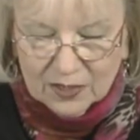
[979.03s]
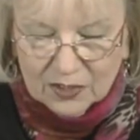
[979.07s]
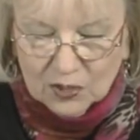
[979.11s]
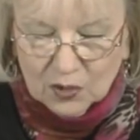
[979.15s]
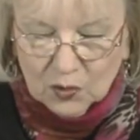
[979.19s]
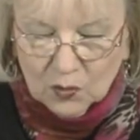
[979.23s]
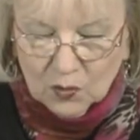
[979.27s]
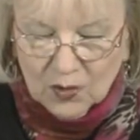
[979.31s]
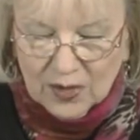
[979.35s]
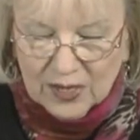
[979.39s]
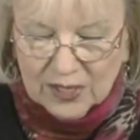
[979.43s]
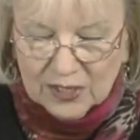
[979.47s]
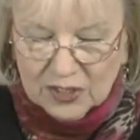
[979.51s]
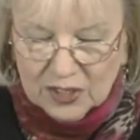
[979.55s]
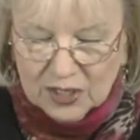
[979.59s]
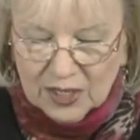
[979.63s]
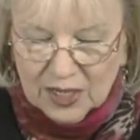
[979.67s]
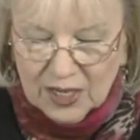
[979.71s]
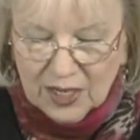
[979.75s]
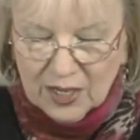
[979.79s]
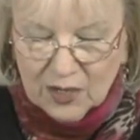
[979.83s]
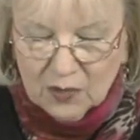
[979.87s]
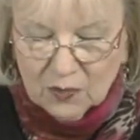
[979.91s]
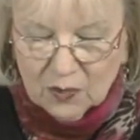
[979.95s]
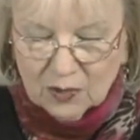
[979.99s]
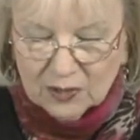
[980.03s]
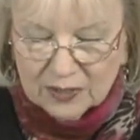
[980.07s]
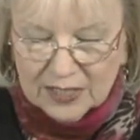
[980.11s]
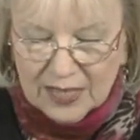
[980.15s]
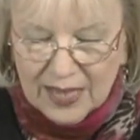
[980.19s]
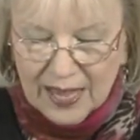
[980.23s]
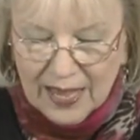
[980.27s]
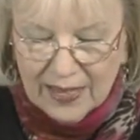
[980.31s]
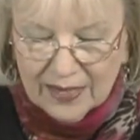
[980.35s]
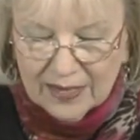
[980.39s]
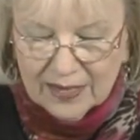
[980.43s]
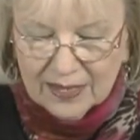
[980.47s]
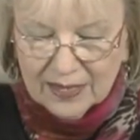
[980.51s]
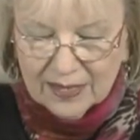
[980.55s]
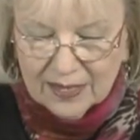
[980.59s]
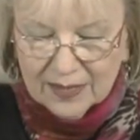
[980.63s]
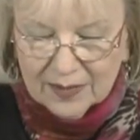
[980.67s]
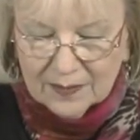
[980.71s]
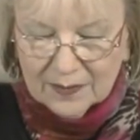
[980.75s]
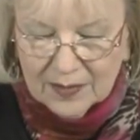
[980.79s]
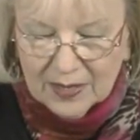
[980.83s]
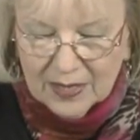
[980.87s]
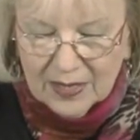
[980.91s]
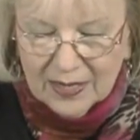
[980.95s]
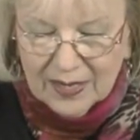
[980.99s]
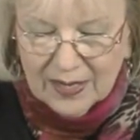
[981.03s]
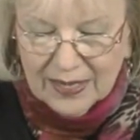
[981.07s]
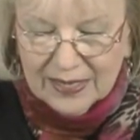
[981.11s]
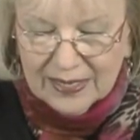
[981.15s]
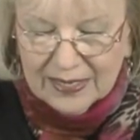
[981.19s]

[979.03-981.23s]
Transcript: to which he will take him